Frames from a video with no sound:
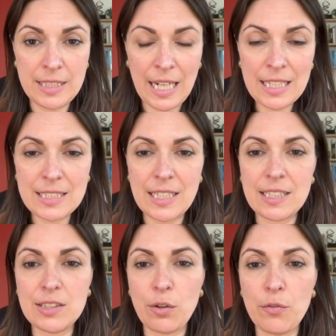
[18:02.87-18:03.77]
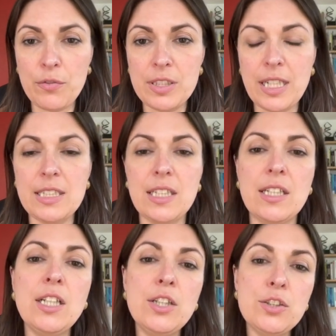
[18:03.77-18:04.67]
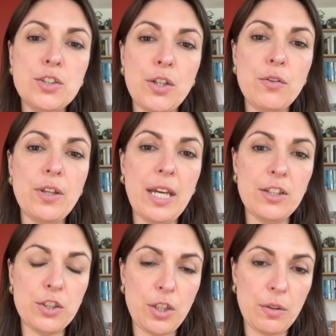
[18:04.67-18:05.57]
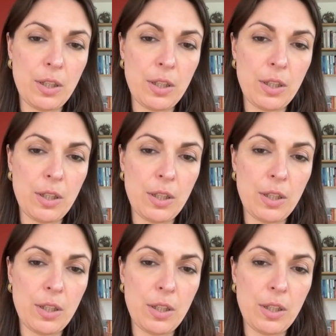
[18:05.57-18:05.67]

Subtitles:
analysis of the data so that